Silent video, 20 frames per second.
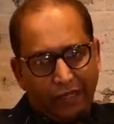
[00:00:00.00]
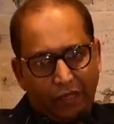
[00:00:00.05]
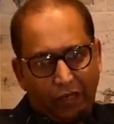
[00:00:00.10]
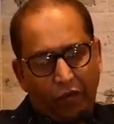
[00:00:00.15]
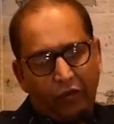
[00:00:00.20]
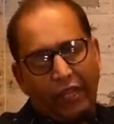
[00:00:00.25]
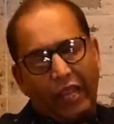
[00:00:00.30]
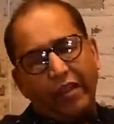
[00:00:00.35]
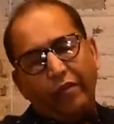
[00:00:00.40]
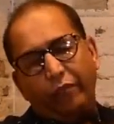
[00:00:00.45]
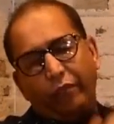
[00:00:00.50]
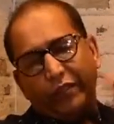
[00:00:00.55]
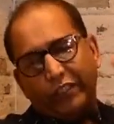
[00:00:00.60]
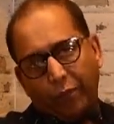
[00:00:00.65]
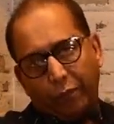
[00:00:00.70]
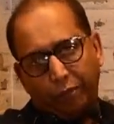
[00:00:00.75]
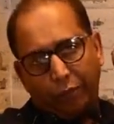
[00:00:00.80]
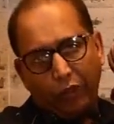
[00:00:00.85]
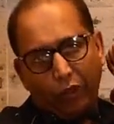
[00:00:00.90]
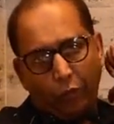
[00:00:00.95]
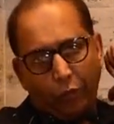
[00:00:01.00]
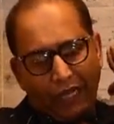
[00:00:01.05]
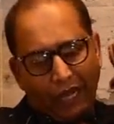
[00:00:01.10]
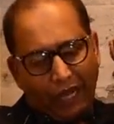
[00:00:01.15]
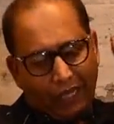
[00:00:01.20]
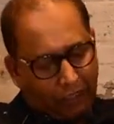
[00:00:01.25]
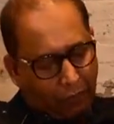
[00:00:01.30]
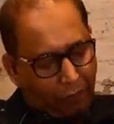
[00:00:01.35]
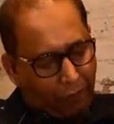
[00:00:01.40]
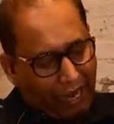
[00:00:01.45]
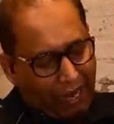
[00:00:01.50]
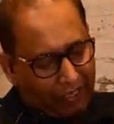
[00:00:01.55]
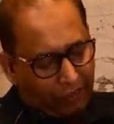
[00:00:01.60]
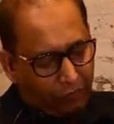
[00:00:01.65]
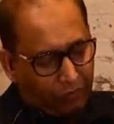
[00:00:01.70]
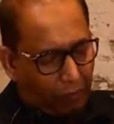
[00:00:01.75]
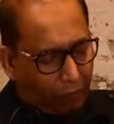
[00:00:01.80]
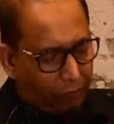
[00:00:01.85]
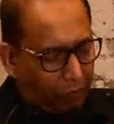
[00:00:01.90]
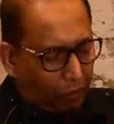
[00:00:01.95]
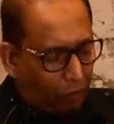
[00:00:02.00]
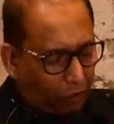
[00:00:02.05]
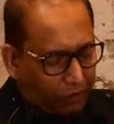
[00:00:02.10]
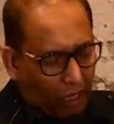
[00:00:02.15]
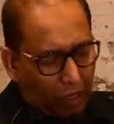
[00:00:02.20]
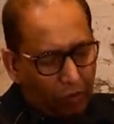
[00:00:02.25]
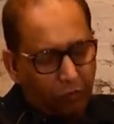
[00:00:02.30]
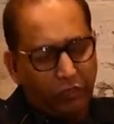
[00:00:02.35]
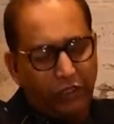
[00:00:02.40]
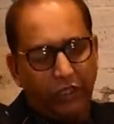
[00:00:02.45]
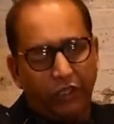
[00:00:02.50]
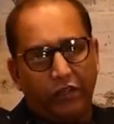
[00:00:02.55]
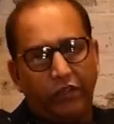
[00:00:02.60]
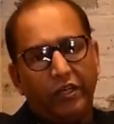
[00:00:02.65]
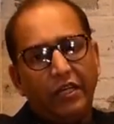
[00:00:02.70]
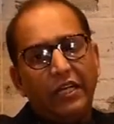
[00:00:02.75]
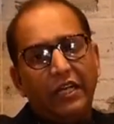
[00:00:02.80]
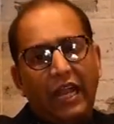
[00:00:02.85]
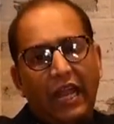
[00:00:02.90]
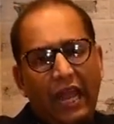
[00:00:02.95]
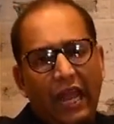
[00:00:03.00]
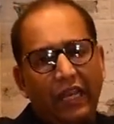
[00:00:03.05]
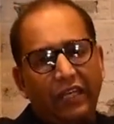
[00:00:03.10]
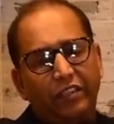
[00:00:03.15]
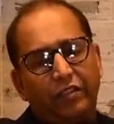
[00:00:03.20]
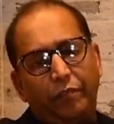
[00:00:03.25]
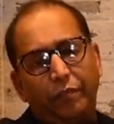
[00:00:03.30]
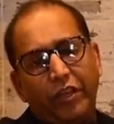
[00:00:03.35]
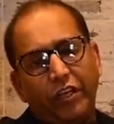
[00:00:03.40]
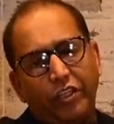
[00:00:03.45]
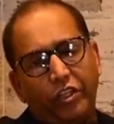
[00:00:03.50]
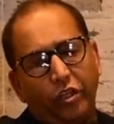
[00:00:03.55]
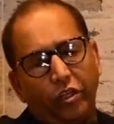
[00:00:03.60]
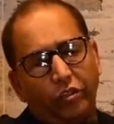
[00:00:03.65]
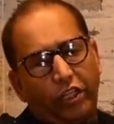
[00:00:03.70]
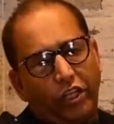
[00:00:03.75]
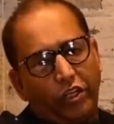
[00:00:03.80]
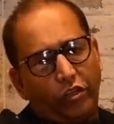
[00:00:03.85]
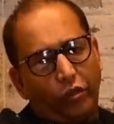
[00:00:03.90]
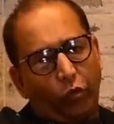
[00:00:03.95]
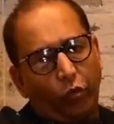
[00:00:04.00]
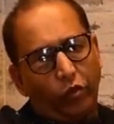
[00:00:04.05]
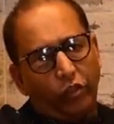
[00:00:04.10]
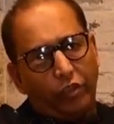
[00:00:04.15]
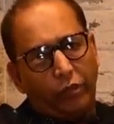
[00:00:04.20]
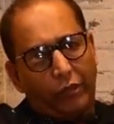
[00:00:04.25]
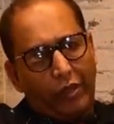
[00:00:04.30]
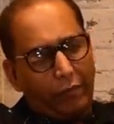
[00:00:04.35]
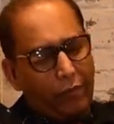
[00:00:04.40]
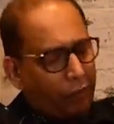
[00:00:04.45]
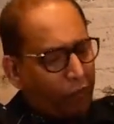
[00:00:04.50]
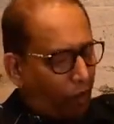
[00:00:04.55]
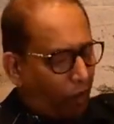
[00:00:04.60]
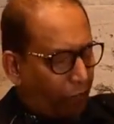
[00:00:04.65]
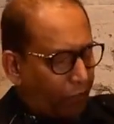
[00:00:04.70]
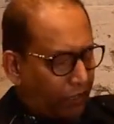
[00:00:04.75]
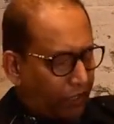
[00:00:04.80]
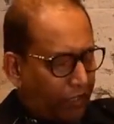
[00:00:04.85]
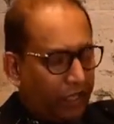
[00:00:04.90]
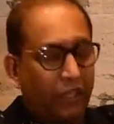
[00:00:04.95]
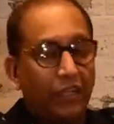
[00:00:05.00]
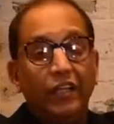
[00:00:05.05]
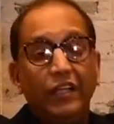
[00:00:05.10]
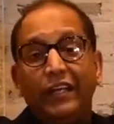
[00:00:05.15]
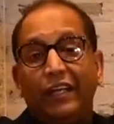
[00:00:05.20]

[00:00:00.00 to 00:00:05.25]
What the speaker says: okay, with a pillow behind the back, with a pillow down here, and make sure that you hold the baby properly.